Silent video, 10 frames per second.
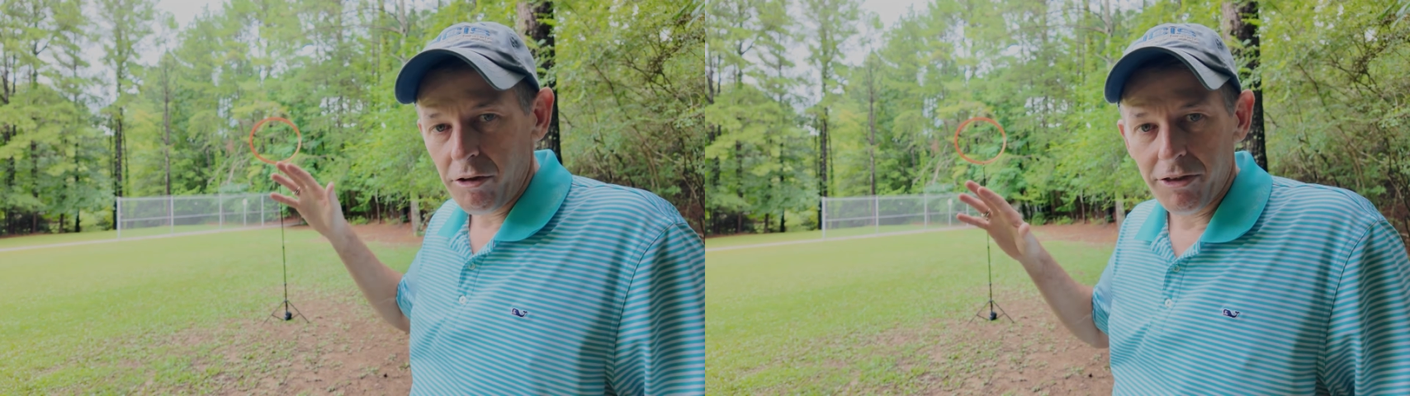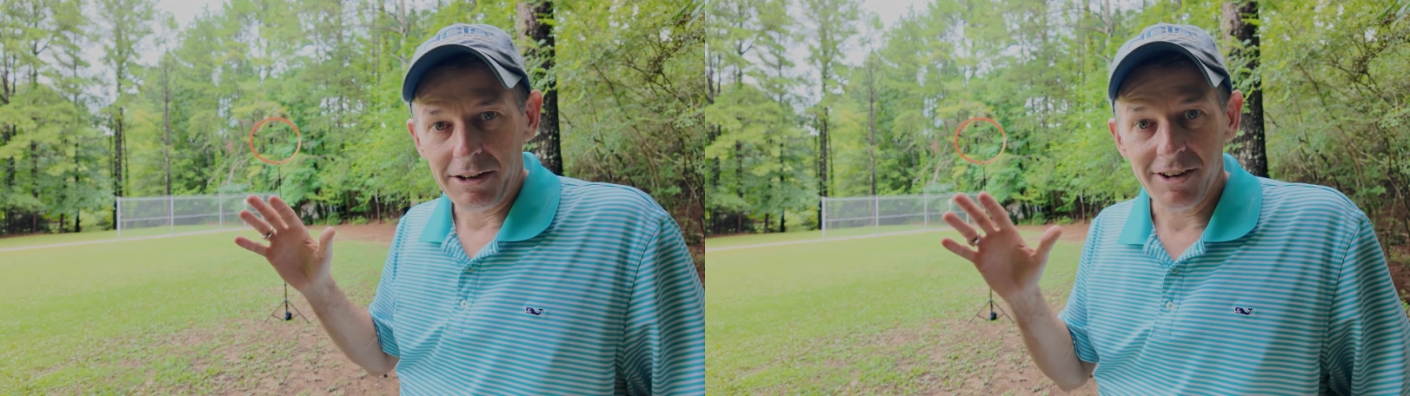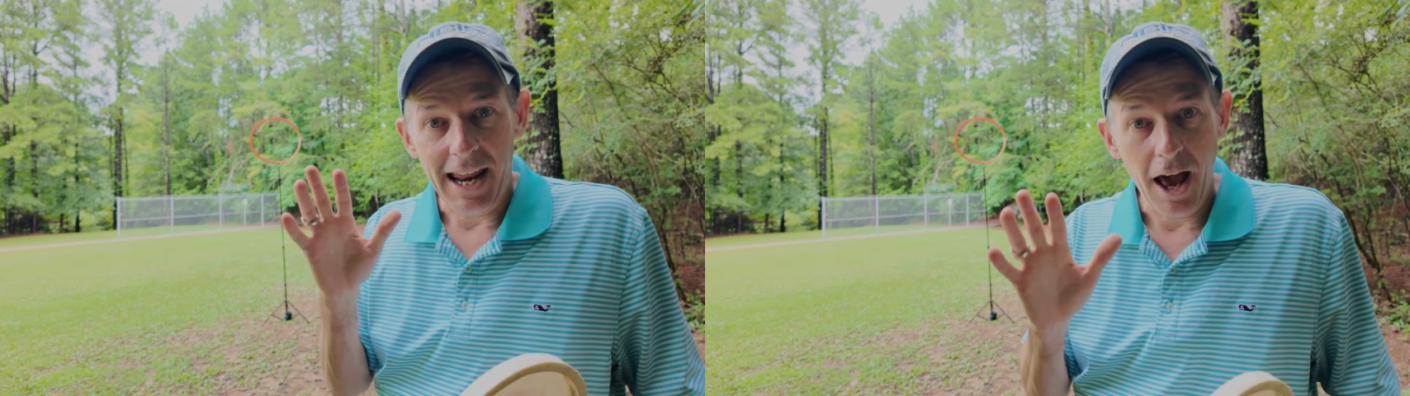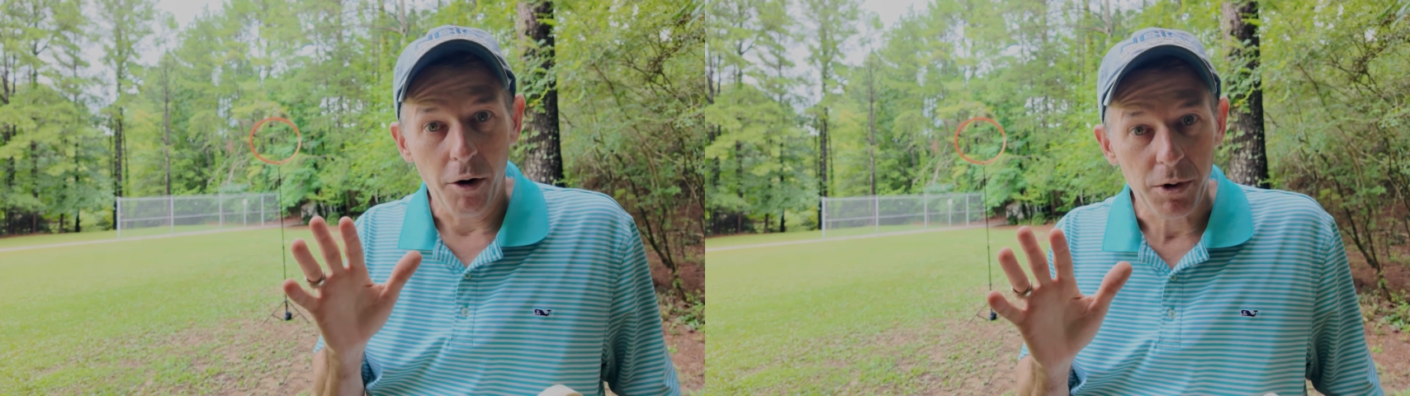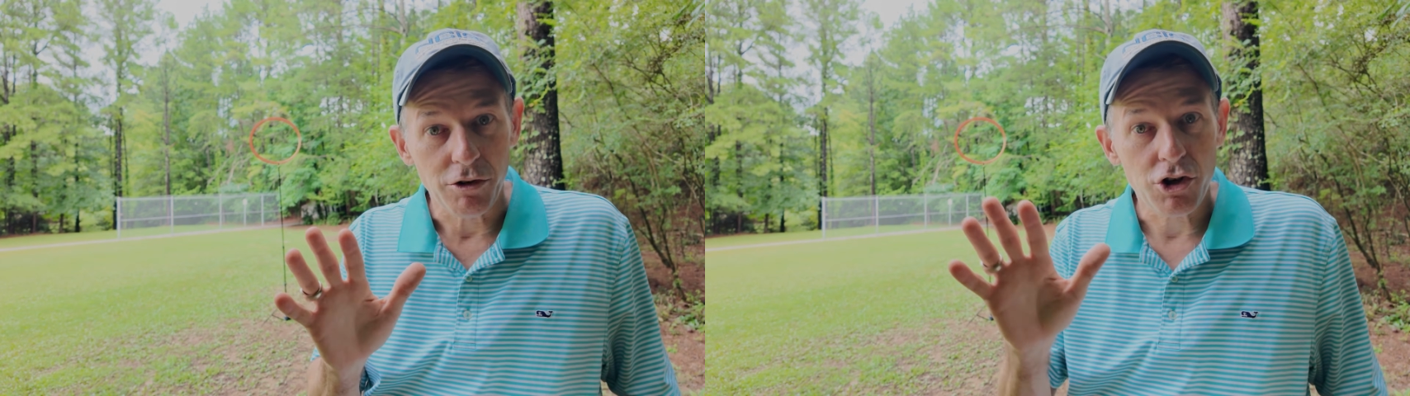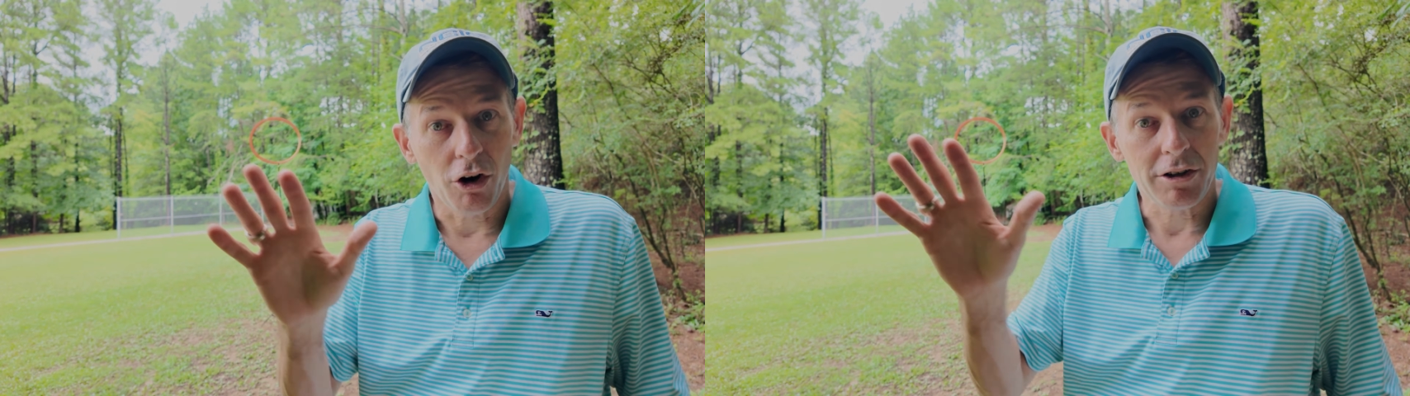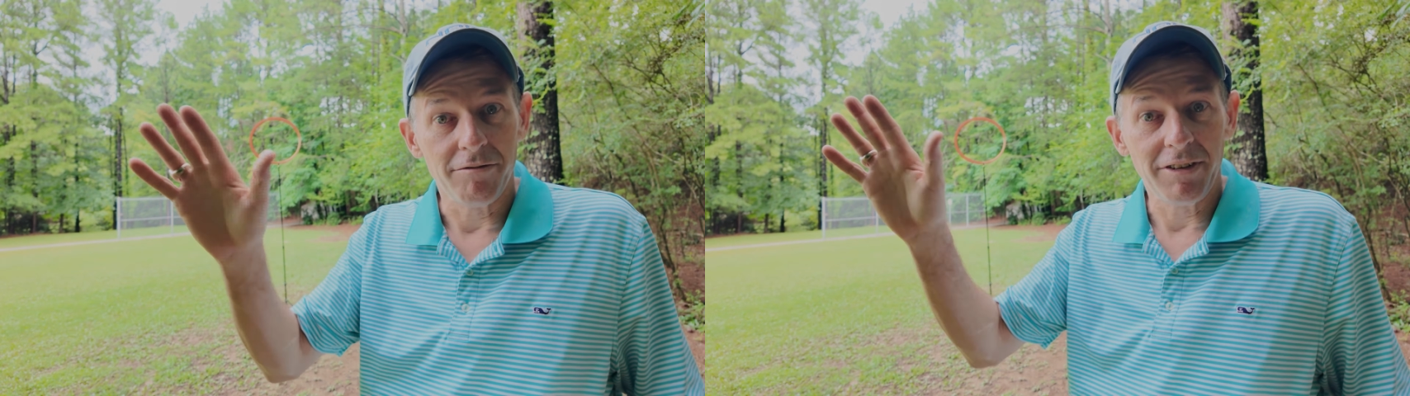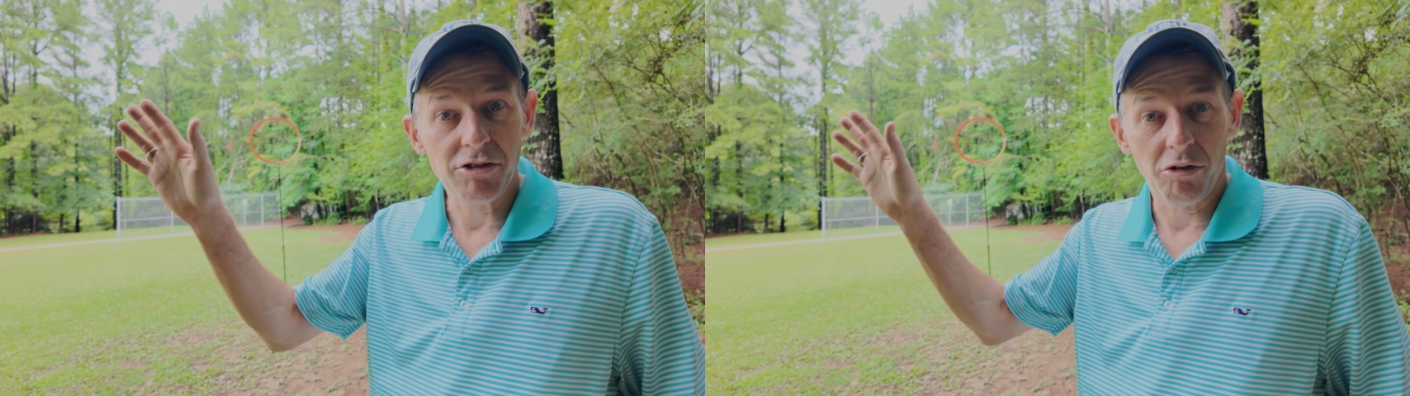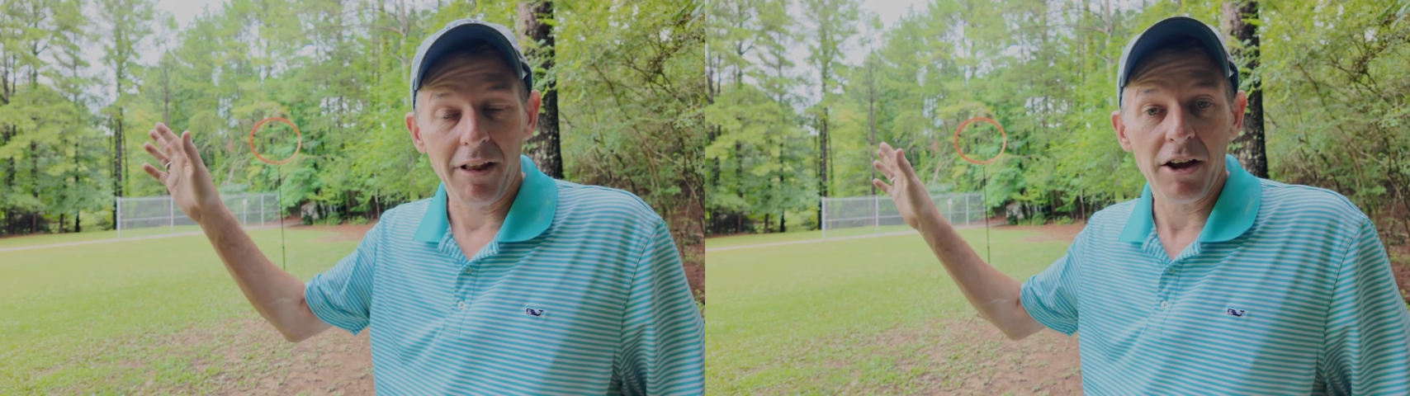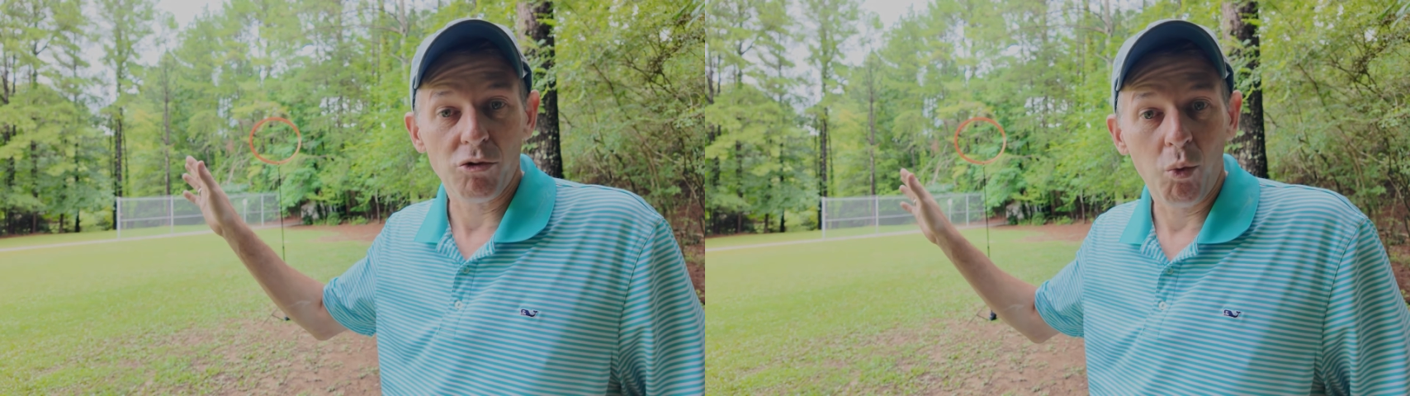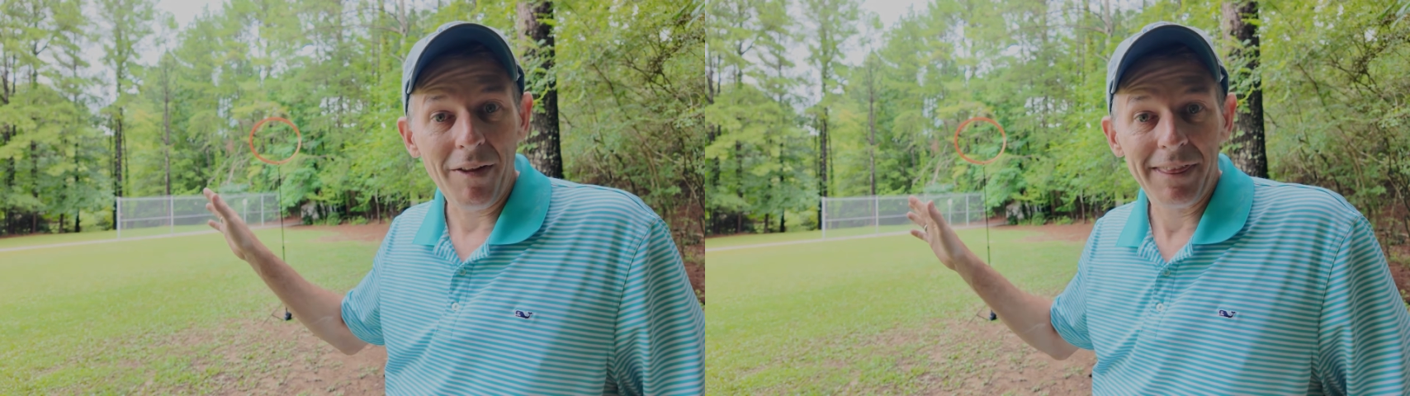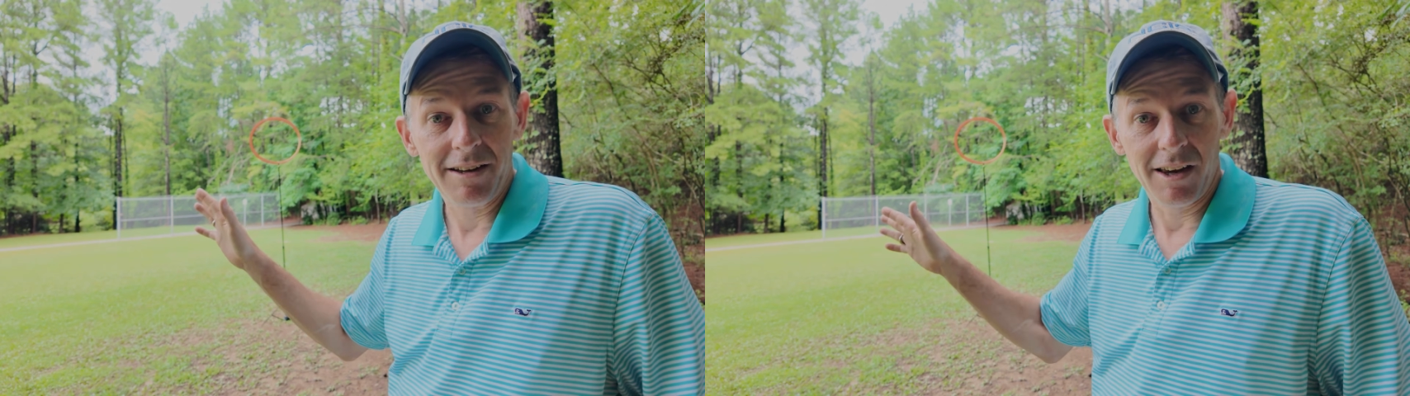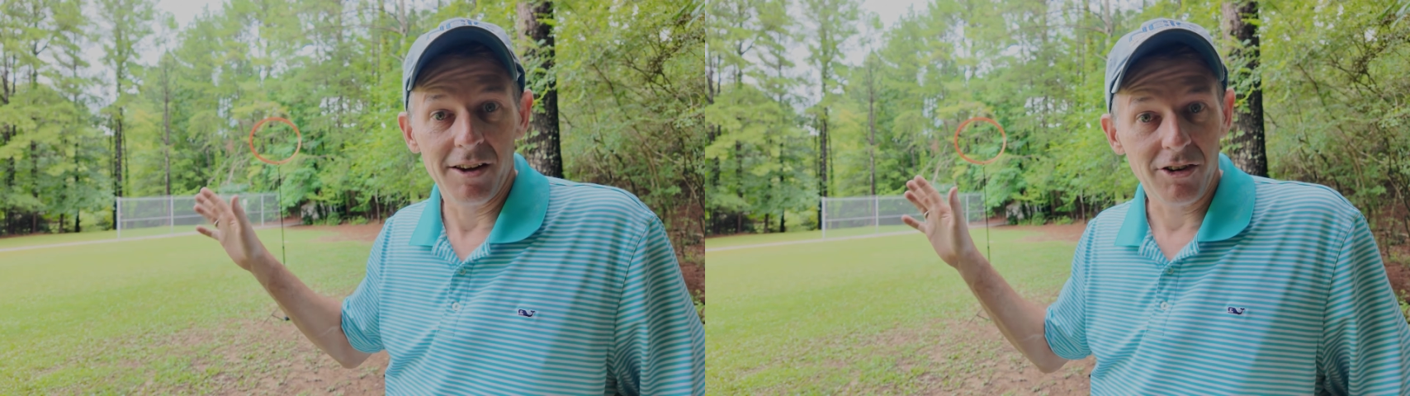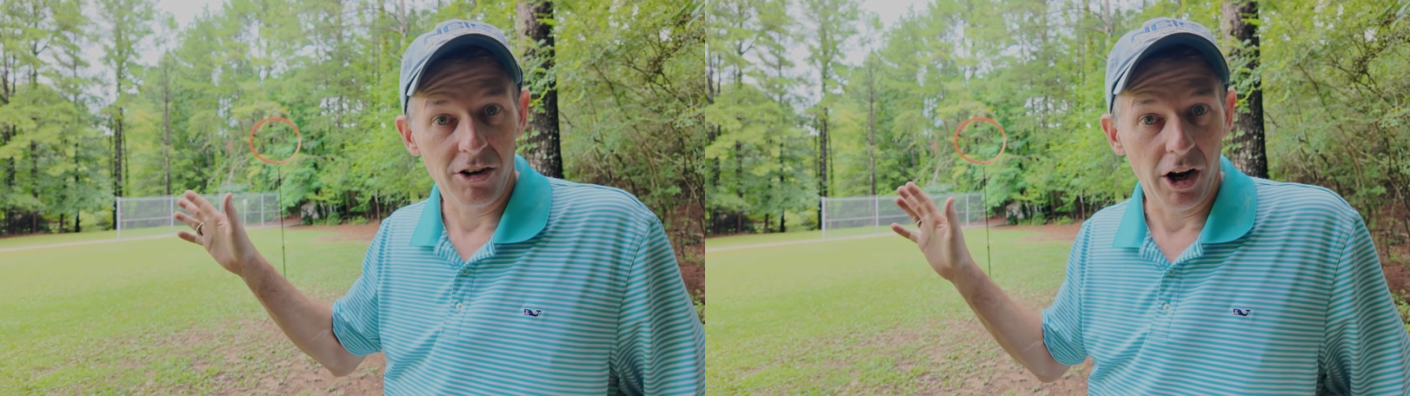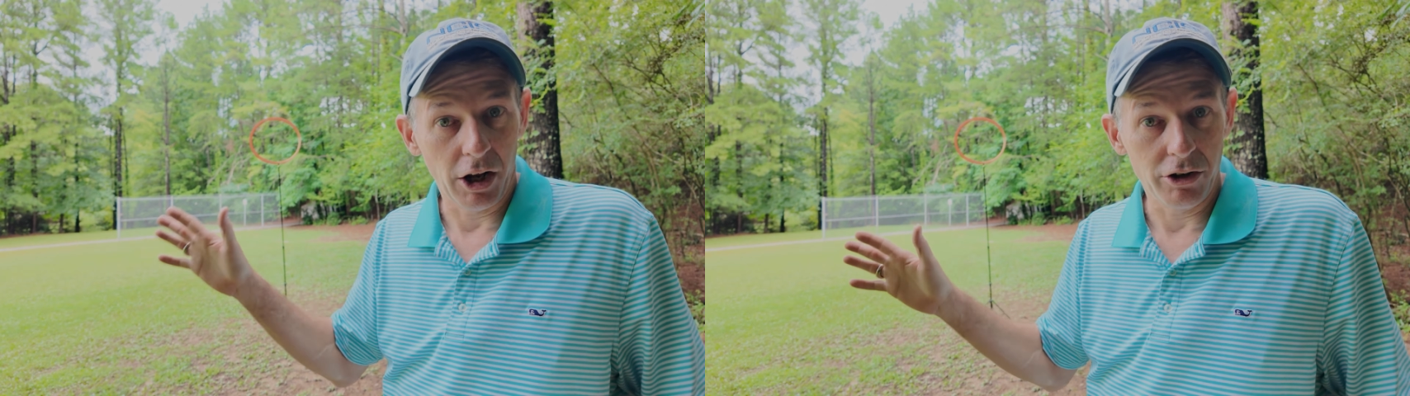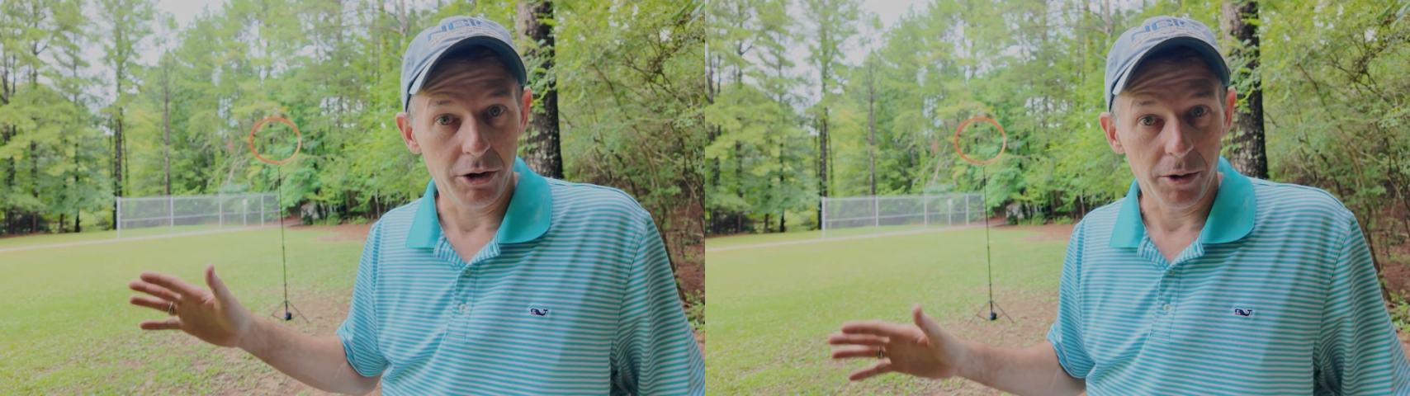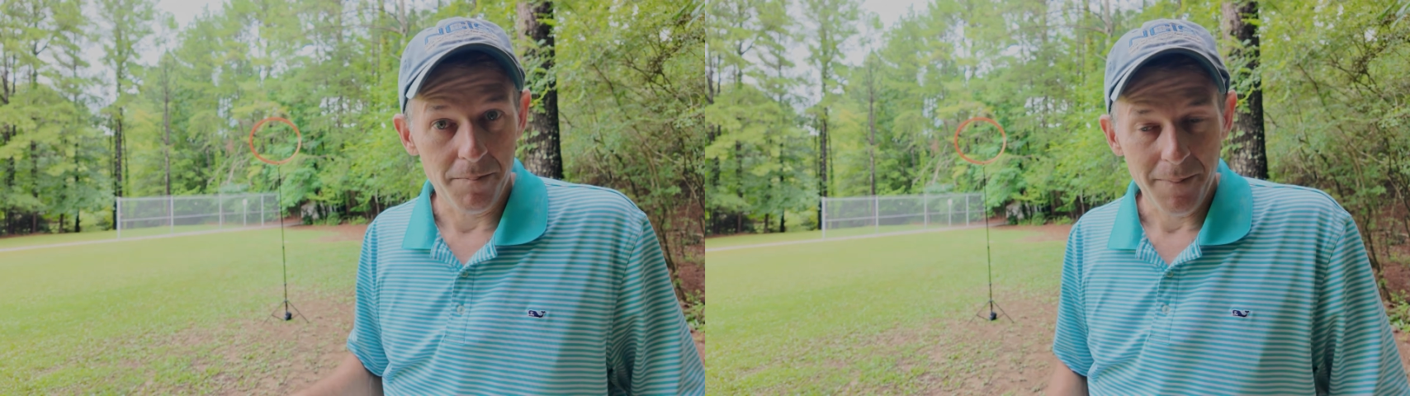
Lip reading: other things can help you start to visualize what the disc is going to do.